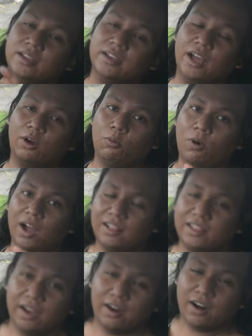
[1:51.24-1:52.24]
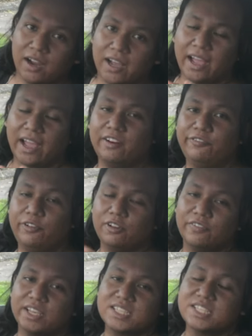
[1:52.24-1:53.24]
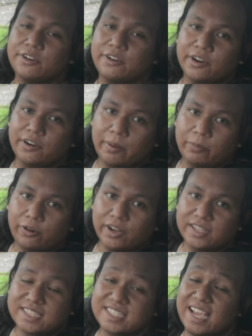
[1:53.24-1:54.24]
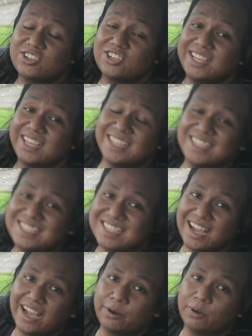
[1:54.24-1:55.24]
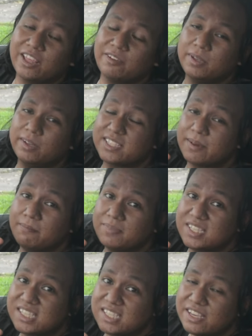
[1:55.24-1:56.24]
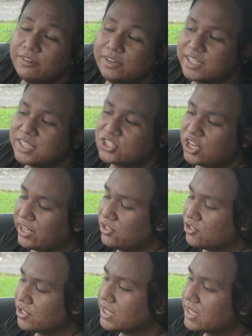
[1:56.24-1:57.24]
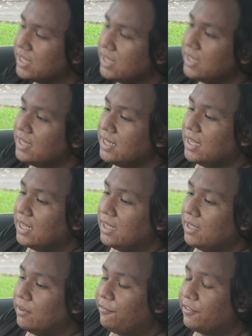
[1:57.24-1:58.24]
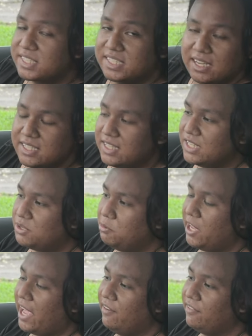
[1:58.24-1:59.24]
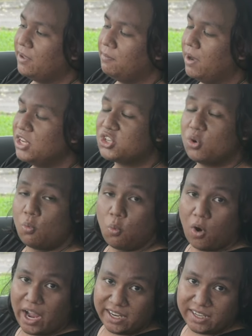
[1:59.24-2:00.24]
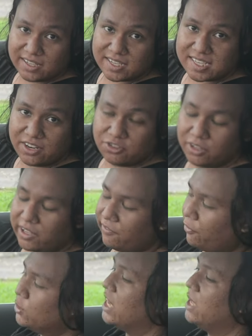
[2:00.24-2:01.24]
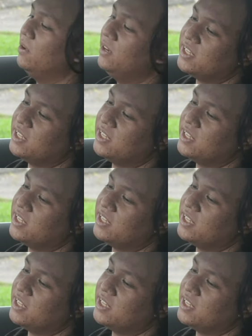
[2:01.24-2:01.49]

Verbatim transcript: Now, while there are a handful of exterior upgrades, it's actually inside where there have been some serious changes for starters, we have a much wider central infotainment